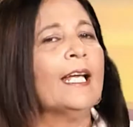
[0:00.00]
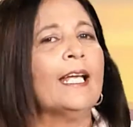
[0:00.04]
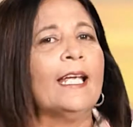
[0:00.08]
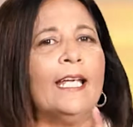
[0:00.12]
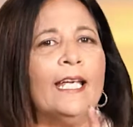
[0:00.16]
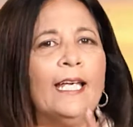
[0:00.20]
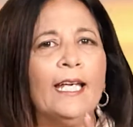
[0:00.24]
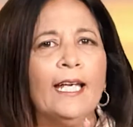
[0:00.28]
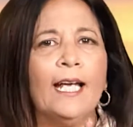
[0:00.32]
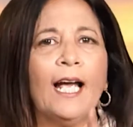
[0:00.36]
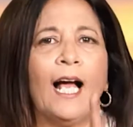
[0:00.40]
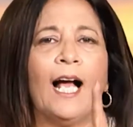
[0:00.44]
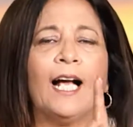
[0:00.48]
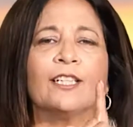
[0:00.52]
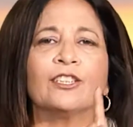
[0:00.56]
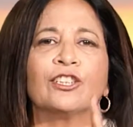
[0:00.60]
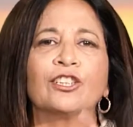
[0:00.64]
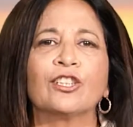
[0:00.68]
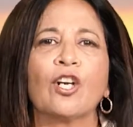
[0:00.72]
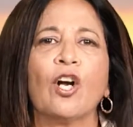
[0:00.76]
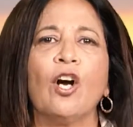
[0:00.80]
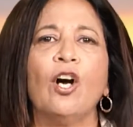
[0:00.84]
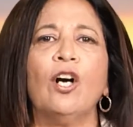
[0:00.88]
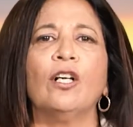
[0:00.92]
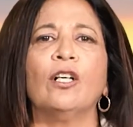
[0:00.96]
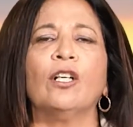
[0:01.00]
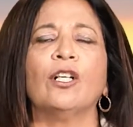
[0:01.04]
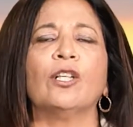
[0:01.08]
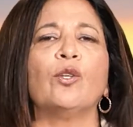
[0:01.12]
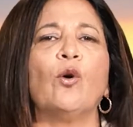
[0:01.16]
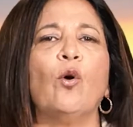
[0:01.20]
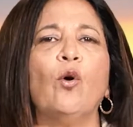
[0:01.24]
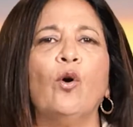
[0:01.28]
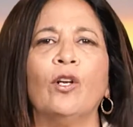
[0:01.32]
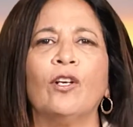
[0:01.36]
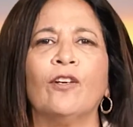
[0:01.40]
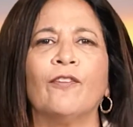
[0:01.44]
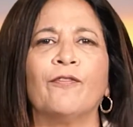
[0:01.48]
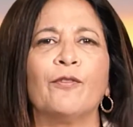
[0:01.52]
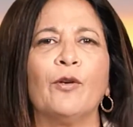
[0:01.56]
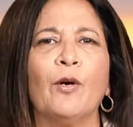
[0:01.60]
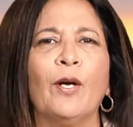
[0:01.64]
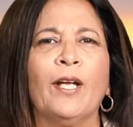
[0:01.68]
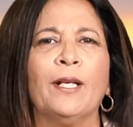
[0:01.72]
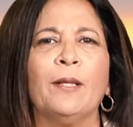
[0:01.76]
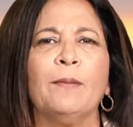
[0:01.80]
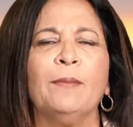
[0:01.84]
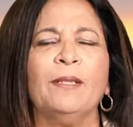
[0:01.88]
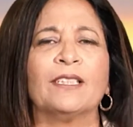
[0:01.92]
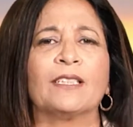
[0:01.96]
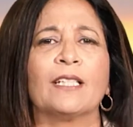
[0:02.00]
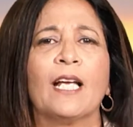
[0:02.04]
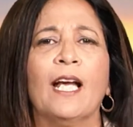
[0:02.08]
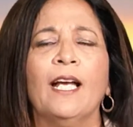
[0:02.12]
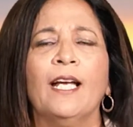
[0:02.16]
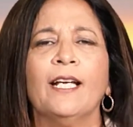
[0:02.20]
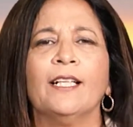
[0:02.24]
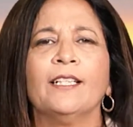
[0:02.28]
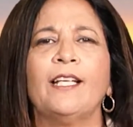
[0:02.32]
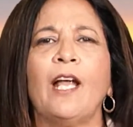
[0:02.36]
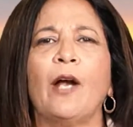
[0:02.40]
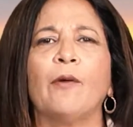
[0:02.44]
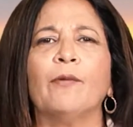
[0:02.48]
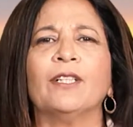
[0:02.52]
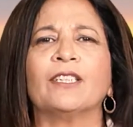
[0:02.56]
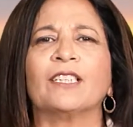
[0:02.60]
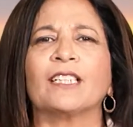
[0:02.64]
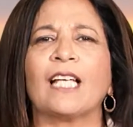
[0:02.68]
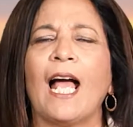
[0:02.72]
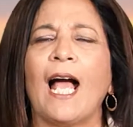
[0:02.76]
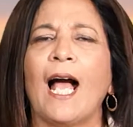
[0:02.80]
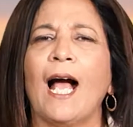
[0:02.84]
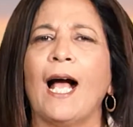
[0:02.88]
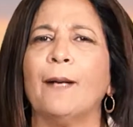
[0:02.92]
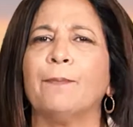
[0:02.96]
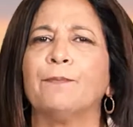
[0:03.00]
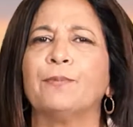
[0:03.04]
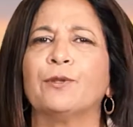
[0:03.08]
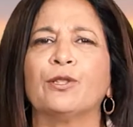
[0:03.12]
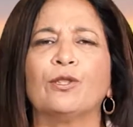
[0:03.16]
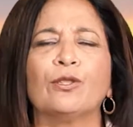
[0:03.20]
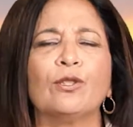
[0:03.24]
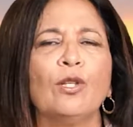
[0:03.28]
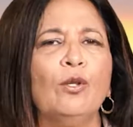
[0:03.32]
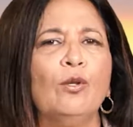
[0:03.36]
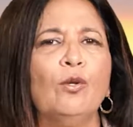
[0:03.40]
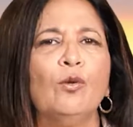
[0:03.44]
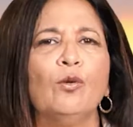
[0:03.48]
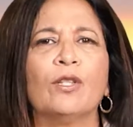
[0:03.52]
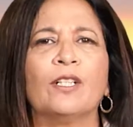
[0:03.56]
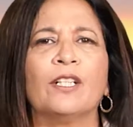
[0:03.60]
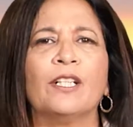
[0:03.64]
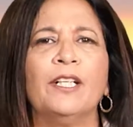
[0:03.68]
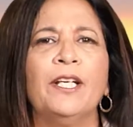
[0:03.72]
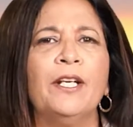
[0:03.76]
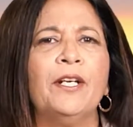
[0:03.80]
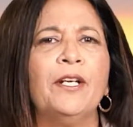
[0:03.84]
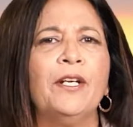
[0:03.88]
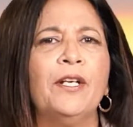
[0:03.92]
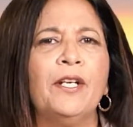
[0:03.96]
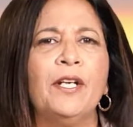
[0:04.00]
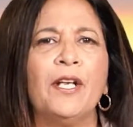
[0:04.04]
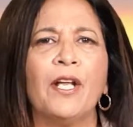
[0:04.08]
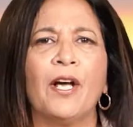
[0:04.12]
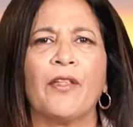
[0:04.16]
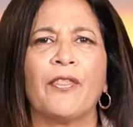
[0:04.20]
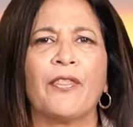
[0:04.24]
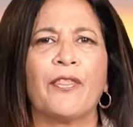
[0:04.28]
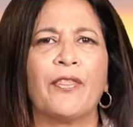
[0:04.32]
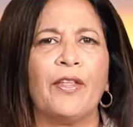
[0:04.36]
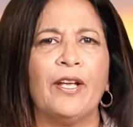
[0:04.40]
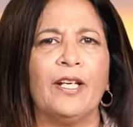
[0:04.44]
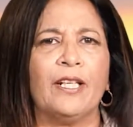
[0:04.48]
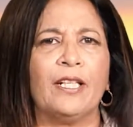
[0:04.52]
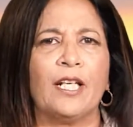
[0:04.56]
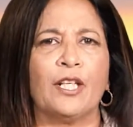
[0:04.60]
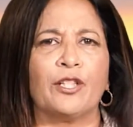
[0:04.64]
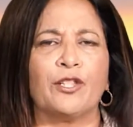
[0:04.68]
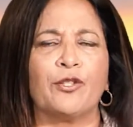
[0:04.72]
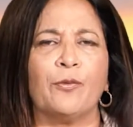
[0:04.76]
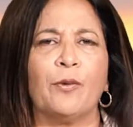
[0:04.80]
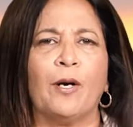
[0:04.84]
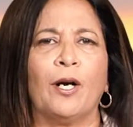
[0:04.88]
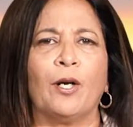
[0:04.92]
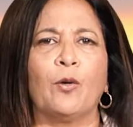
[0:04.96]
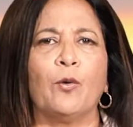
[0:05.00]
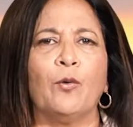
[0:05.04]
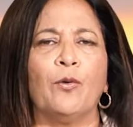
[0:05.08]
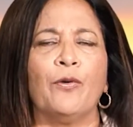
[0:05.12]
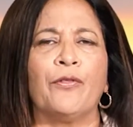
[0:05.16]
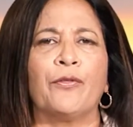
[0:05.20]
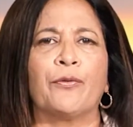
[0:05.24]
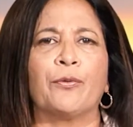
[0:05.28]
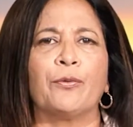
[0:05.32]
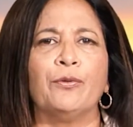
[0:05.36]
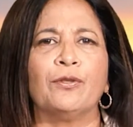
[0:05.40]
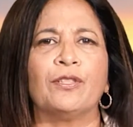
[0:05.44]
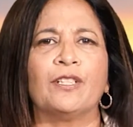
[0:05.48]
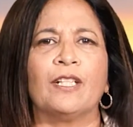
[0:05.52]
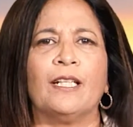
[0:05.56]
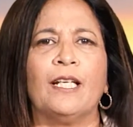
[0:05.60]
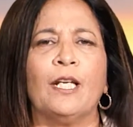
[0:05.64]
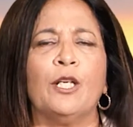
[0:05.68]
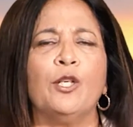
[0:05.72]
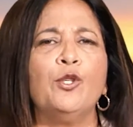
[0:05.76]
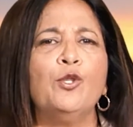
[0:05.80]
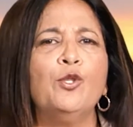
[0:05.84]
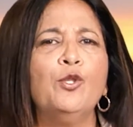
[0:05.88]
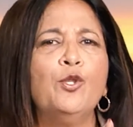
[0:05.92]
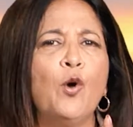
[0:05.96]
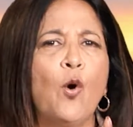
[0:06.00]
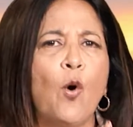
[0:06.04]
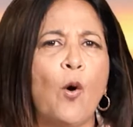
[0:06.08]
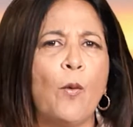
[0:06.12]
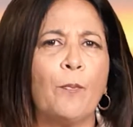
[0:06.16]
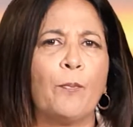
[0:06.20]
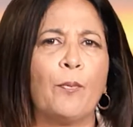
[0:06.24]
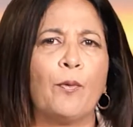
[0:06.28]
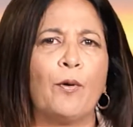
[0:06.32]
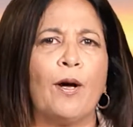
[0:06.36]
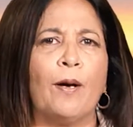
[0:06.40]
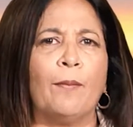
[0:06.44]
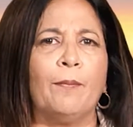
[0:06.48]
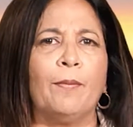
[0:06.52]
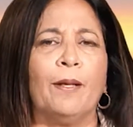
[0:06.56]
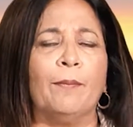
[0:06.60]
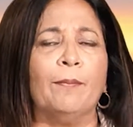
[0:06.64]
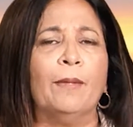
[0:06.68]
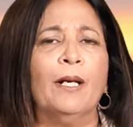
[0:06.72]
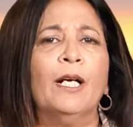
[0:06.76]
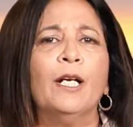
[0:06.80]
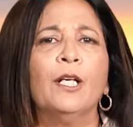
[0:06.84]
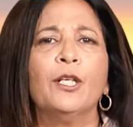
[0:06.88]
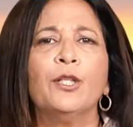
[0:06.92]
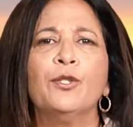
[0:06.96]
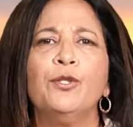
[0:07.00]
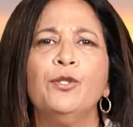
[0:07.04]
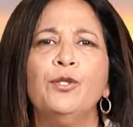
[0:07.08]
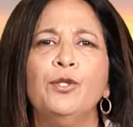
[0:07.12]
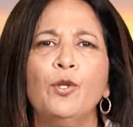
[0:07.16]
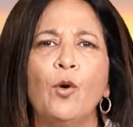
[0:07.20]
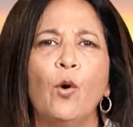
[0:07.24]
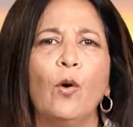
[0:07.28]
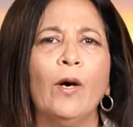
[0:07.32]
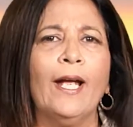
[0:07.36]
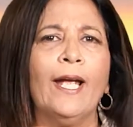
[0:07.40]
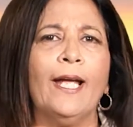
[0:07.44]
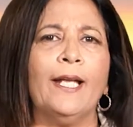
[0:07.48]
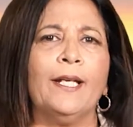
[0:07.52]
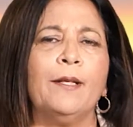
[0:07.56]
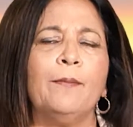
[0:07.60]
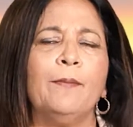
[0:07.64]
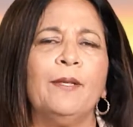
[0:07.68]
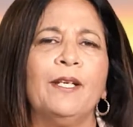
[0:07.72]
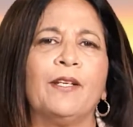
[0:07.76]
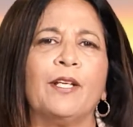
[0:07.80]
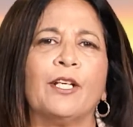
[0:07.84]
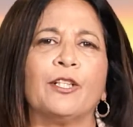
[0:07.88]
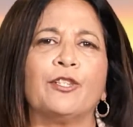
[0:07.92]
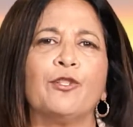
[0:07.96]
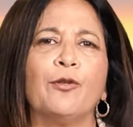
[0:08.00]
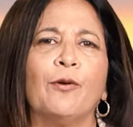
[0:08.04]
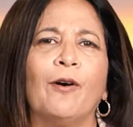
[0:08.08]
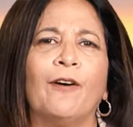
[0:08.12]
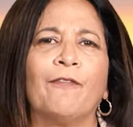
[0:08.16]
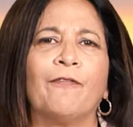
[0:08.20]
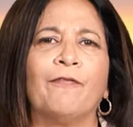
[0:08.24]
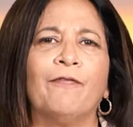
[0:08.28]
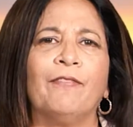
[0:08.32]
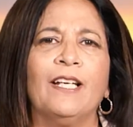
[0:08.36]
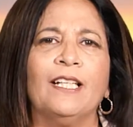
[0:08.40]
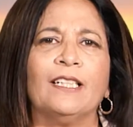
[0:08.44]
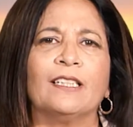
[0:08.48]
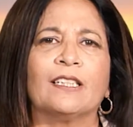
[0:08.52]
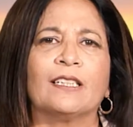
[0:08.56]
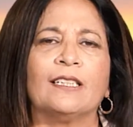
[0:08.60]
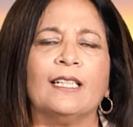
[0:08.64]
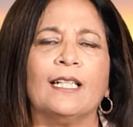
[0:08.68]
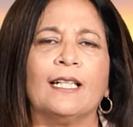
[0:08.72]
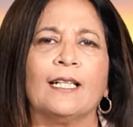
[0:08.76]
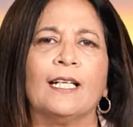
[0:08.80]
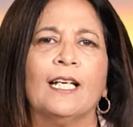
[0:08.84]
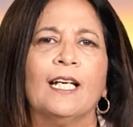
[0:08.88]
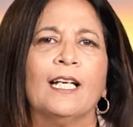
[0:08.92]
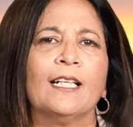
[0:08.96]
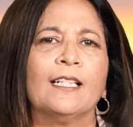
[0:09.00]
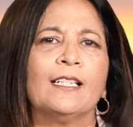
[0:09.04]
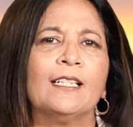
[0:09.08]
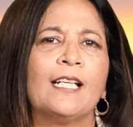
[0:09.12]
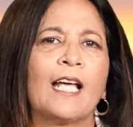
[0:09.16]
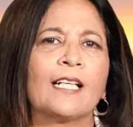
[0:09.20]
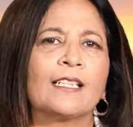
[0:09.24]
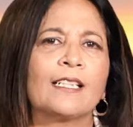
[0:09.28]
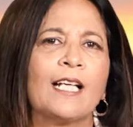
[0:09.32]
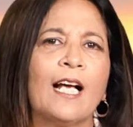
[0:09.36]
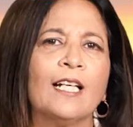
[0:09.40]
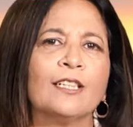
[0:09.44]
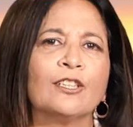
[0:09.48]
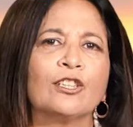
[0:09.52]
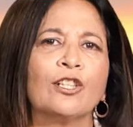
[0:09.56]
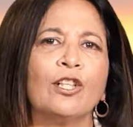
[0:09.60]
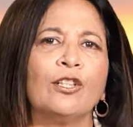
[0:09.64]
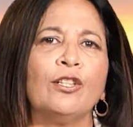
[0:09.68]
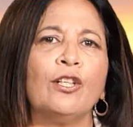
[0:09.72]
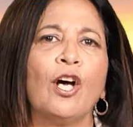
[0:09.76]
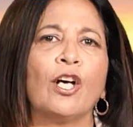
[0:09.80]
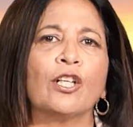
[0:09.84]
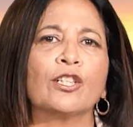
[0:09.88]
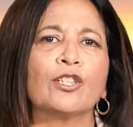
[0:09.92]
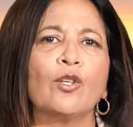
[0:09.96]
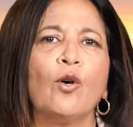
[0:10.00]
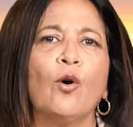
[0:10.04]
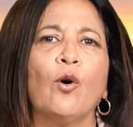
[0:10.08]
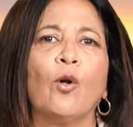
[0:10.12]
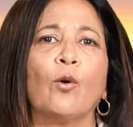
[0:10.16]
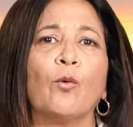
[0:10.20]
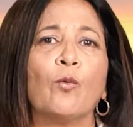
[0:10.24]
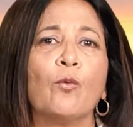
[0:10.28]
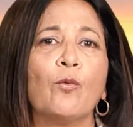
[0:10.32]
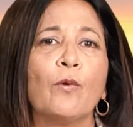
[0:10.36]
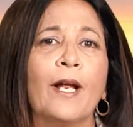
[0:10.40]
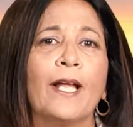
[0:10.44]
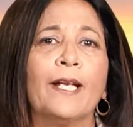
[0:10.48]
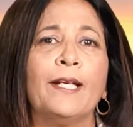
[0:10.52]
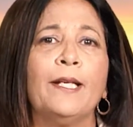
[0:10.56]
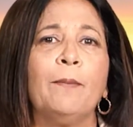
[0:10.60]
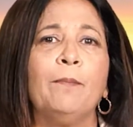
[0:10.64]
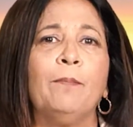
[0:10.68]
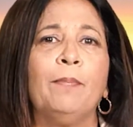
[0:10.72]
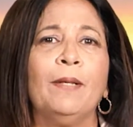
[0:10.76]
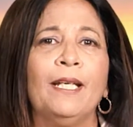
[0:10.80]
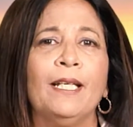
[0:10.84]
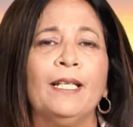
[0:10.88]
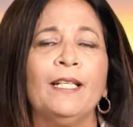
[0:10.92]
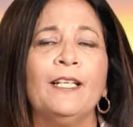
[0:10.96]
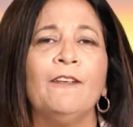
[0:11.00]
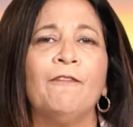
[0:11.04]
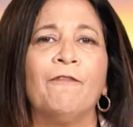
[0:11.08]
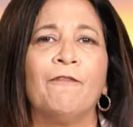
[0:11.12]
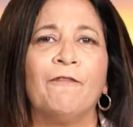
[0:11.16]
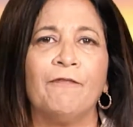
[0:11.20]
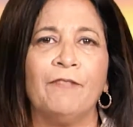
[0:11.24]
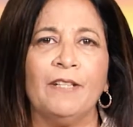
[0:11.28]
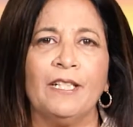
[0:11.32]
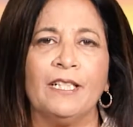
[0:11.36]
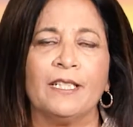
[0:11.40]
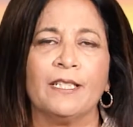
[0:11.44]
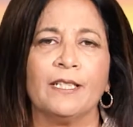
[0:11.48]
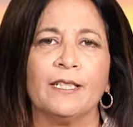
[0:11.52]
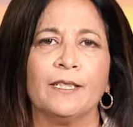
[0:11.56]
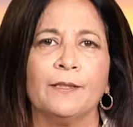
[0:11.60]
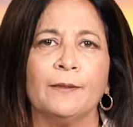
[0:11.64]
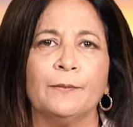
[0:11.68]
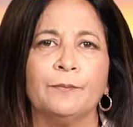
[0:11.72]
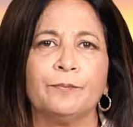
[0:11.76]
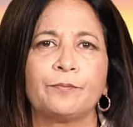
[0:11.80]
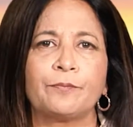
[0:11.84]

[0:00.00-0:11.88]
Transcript: He has conquered all of your enemies. There is absolutely nothing that you are going through today, no problem, no enemy that you are facing that has not already been defeated.